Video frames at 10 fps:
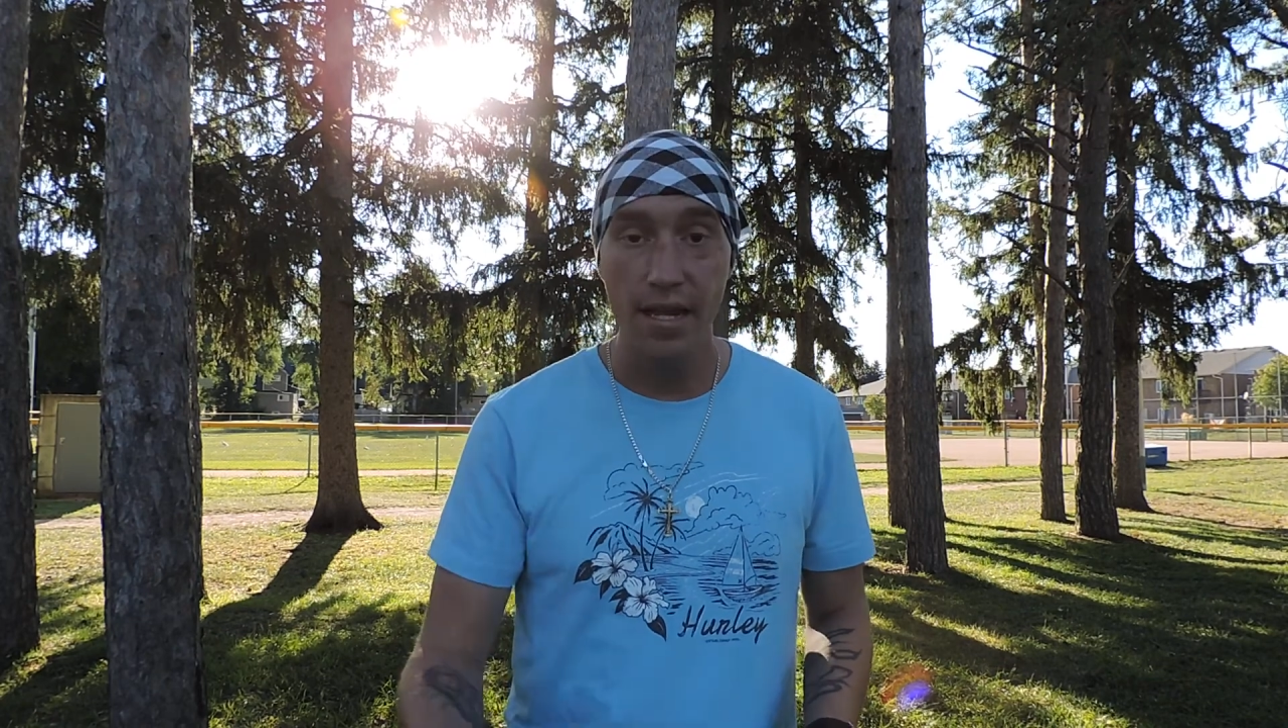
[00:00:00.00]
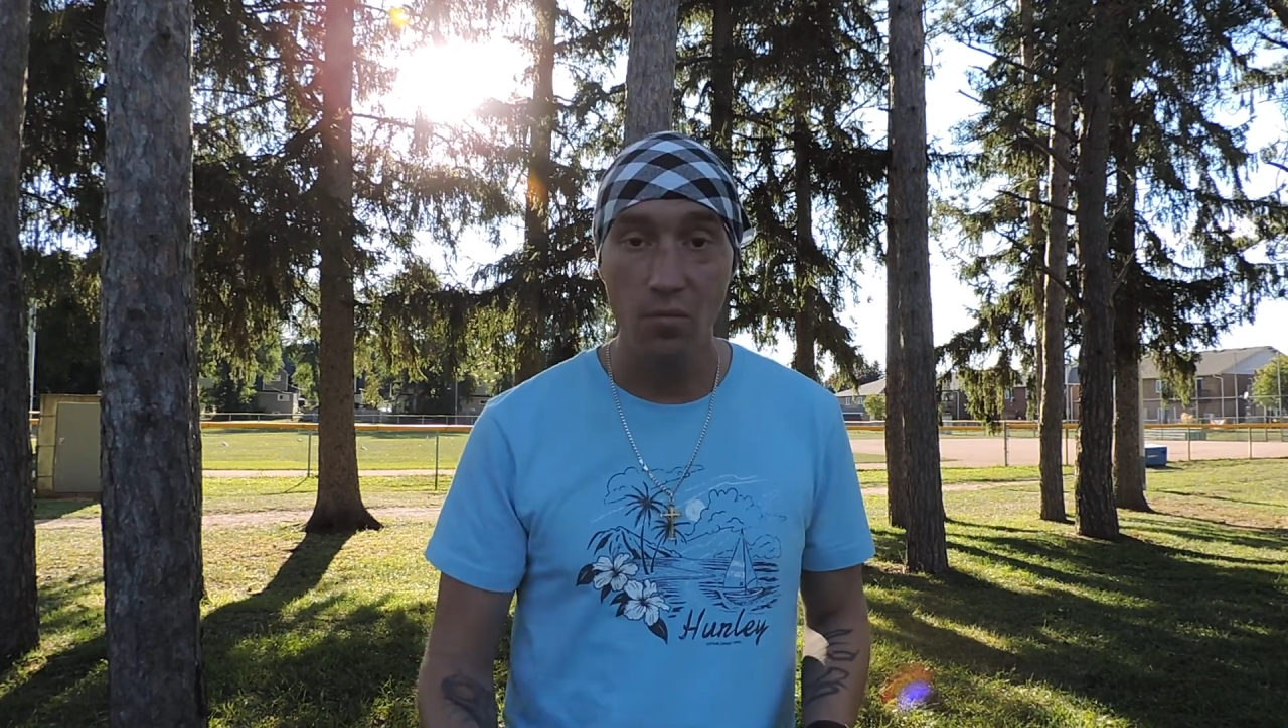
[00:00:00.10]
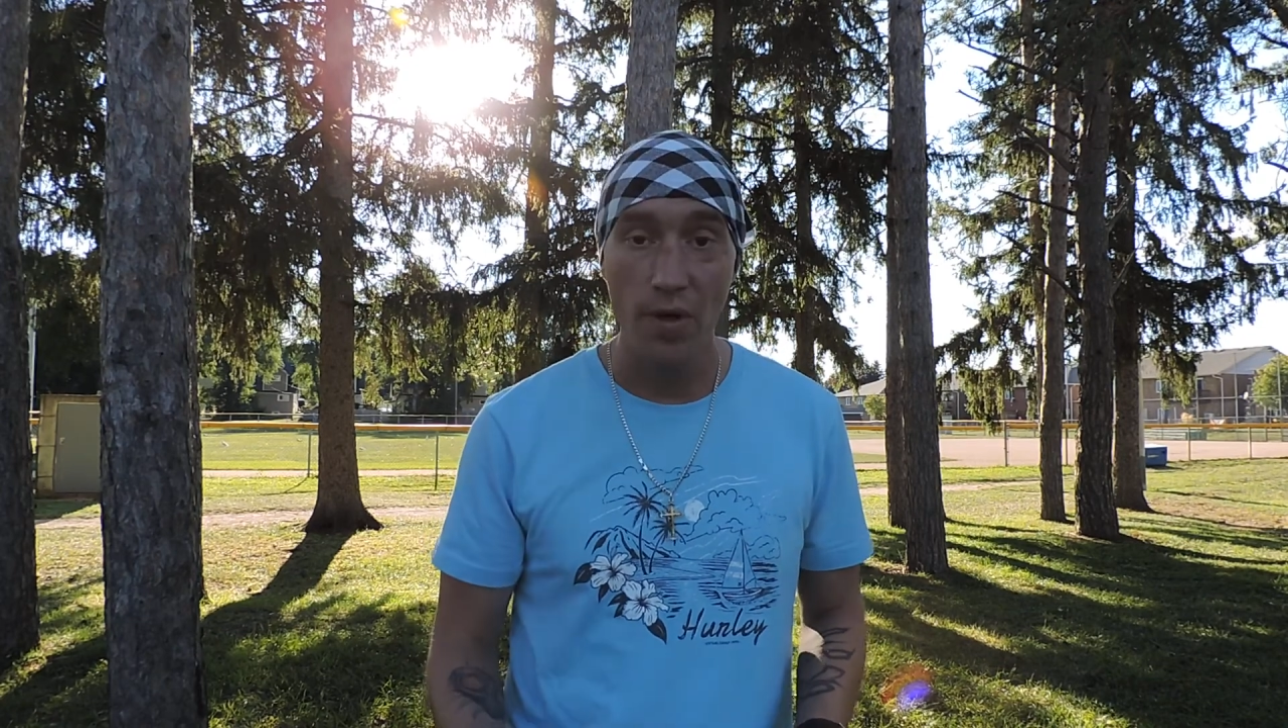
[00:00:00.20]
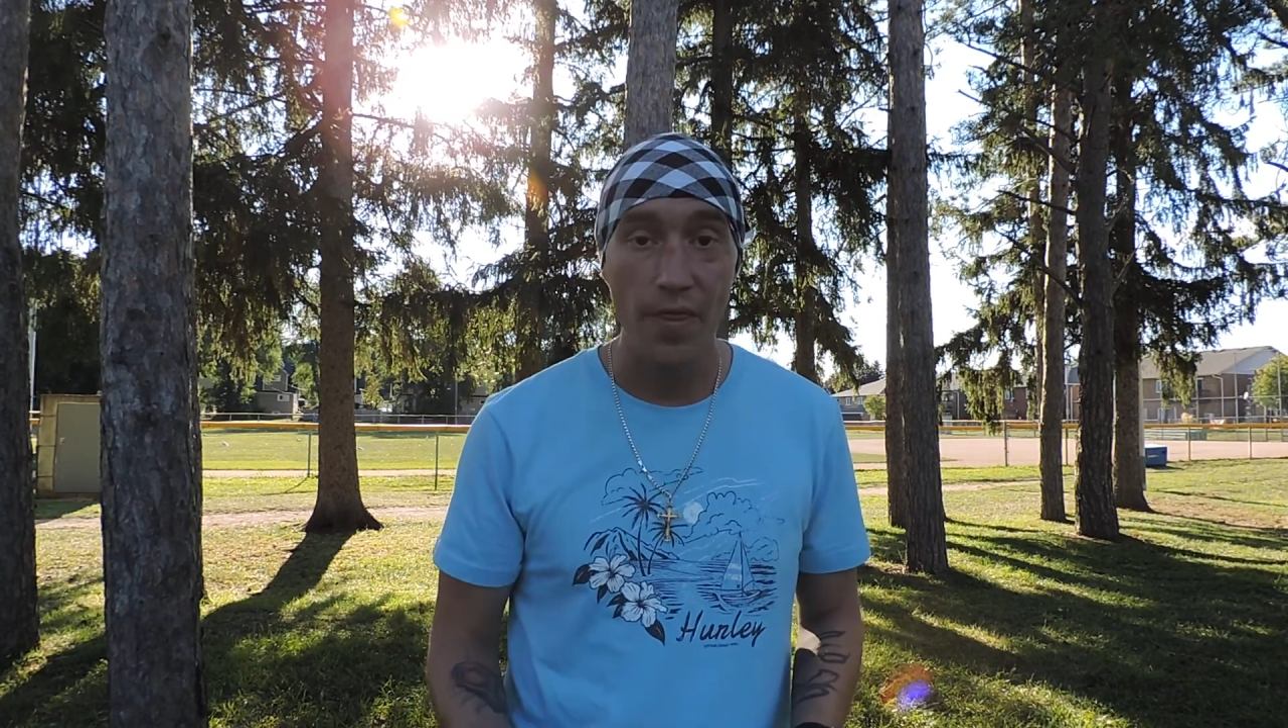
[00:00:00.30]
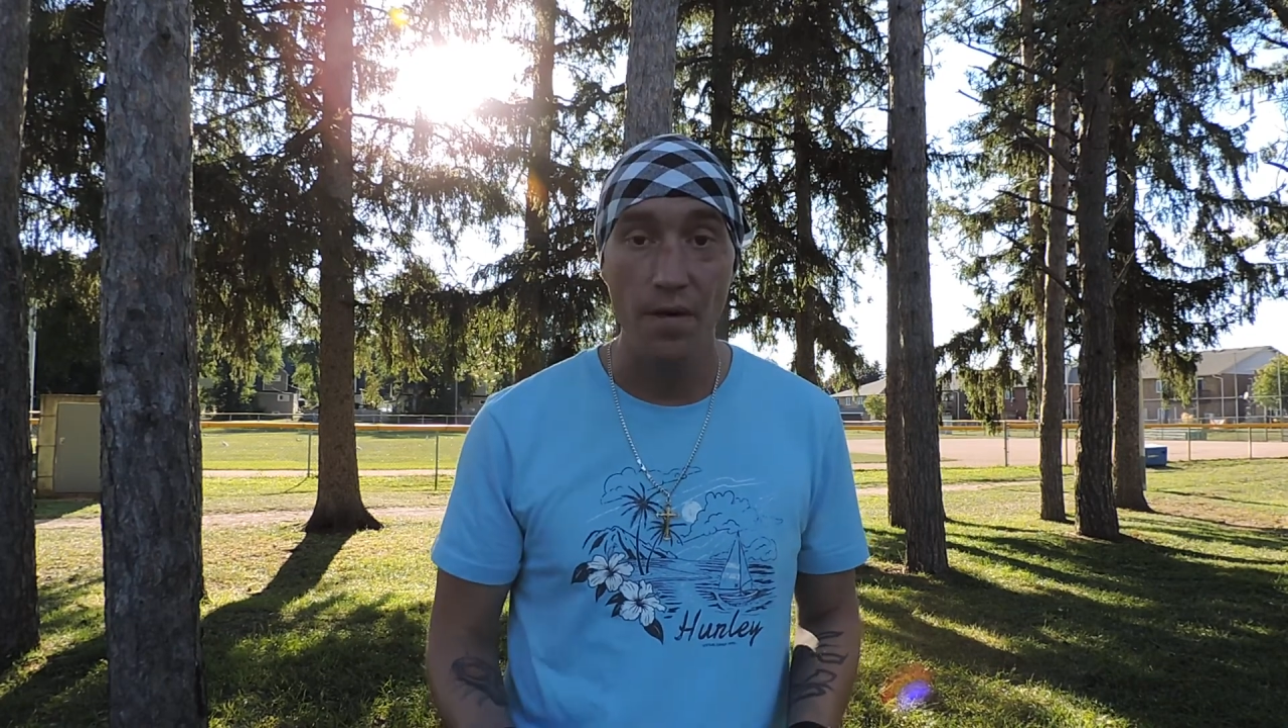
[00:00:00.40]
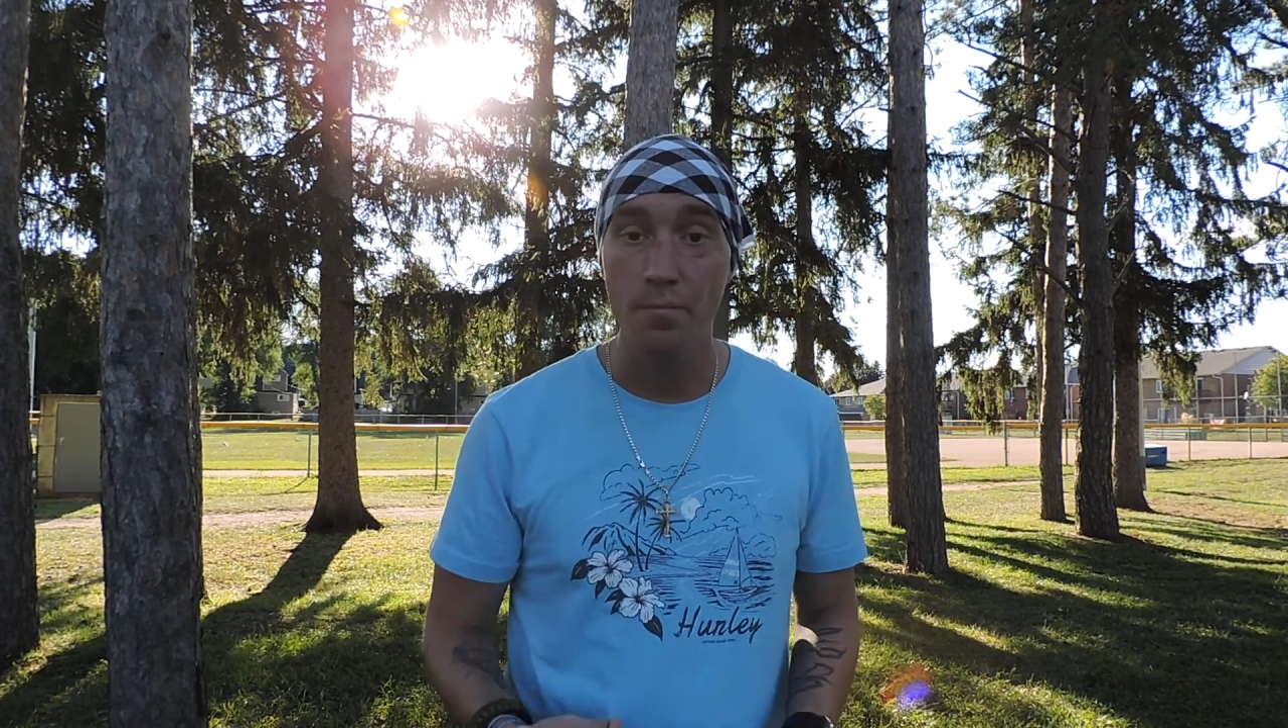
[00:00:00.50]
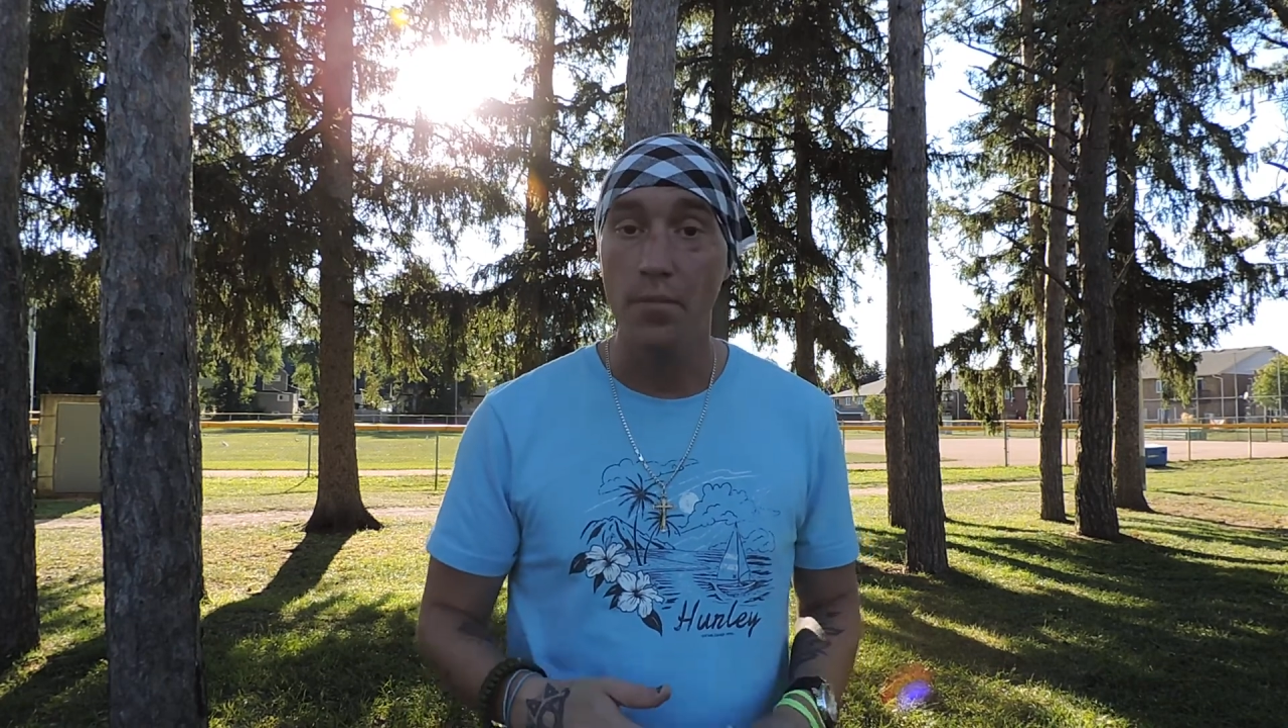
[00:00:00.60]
in with them